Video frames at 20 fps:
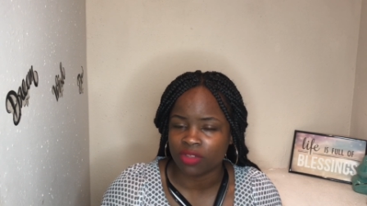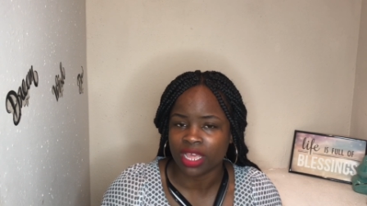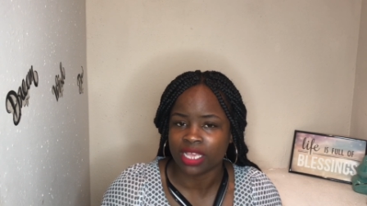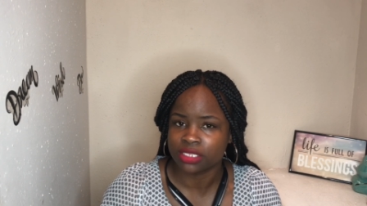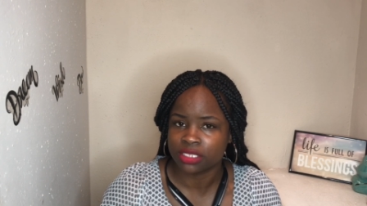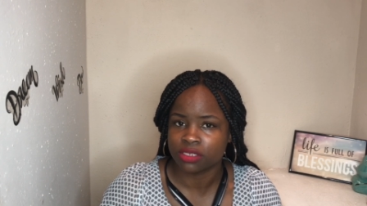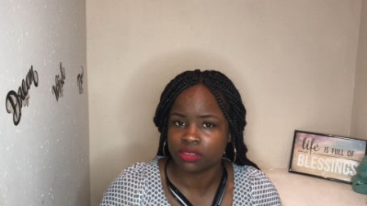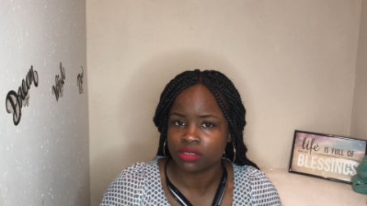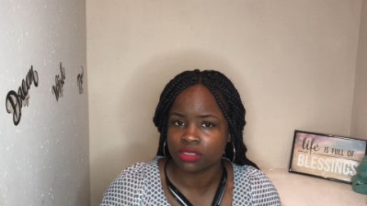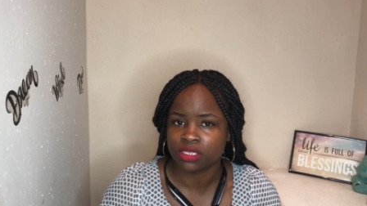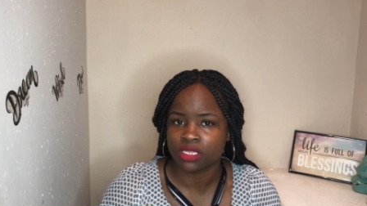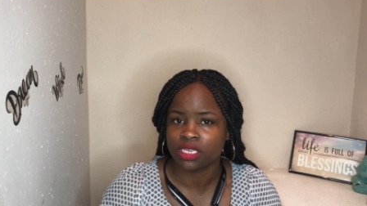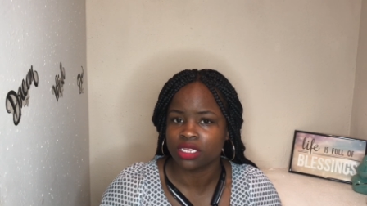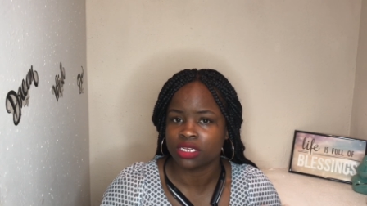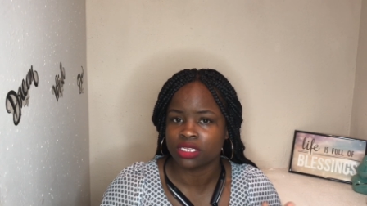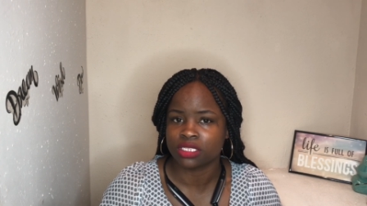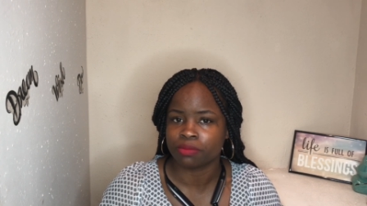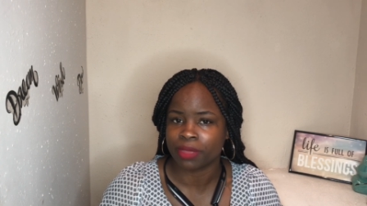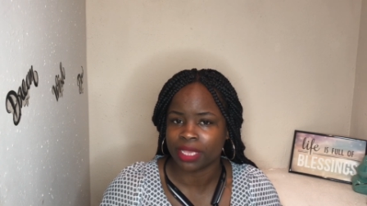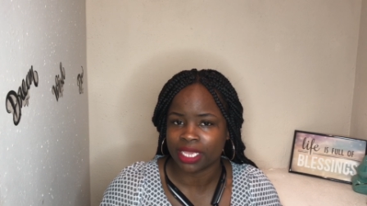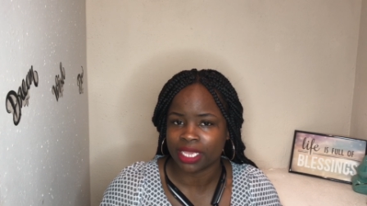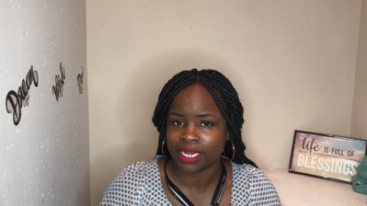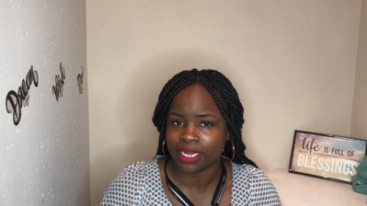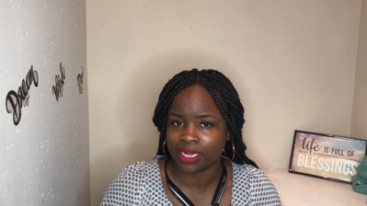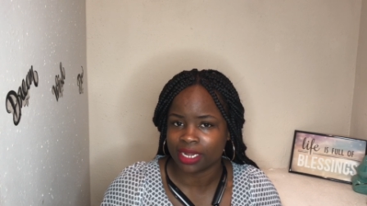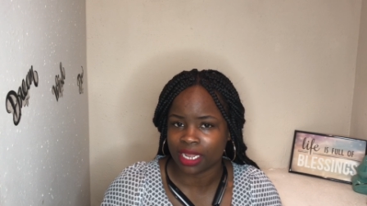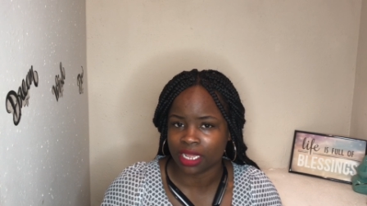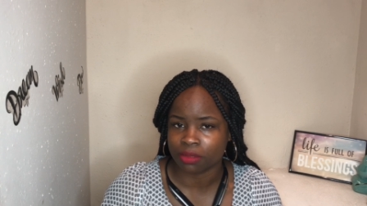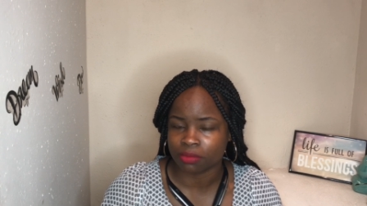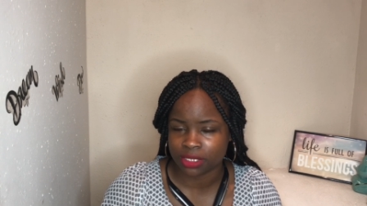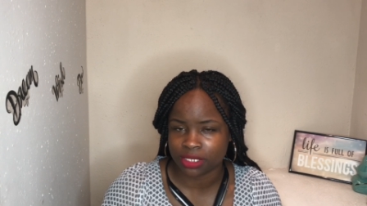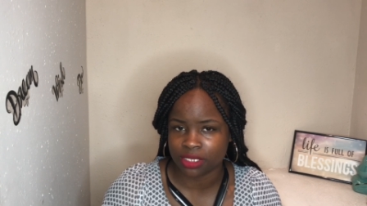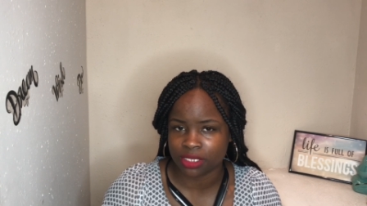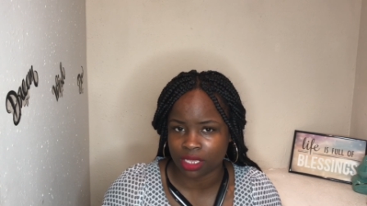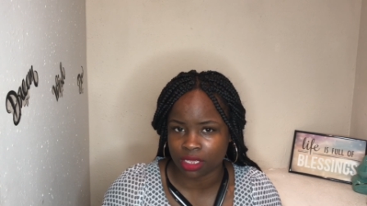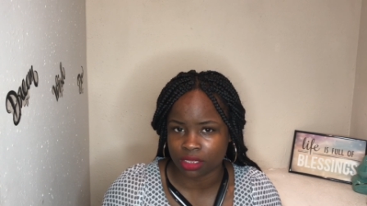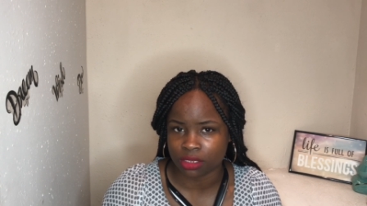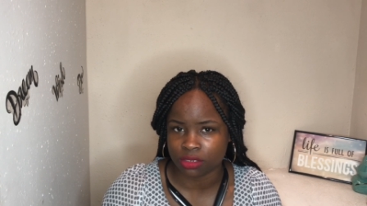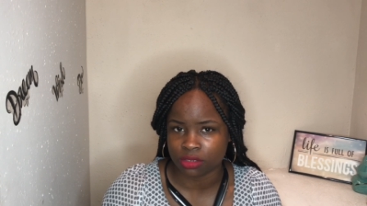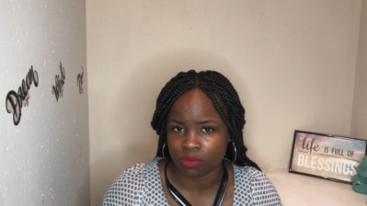Like, seriously, it doesn't make any damn
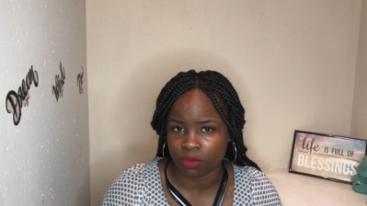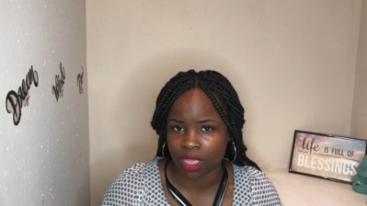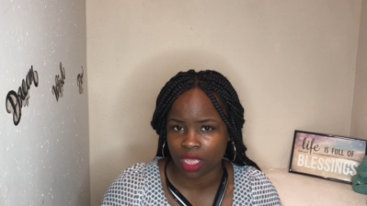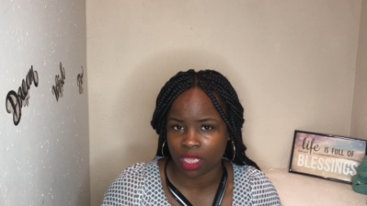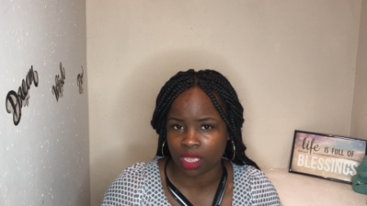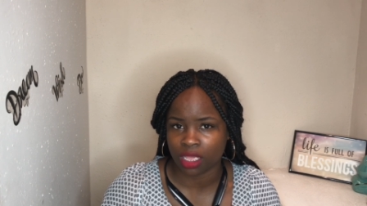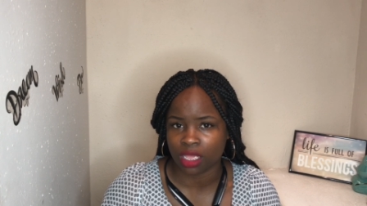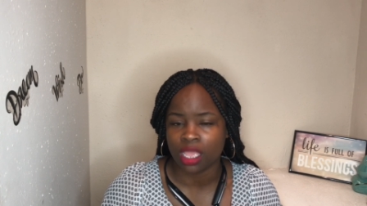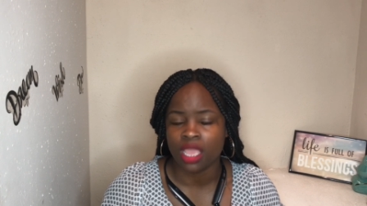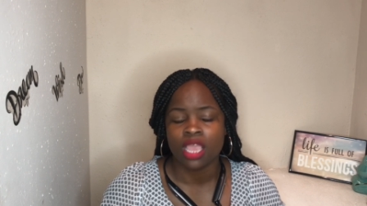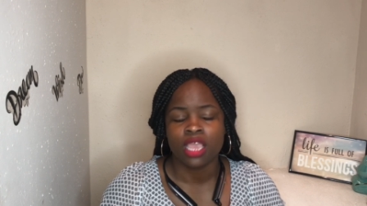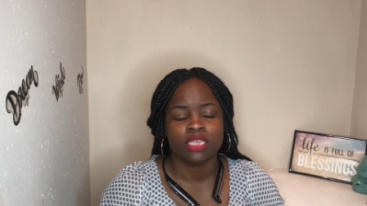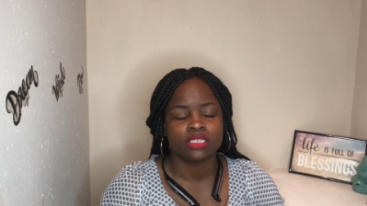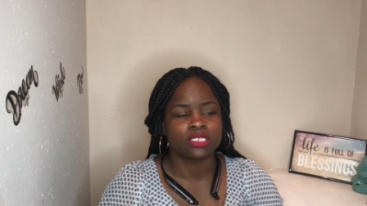sense, okay?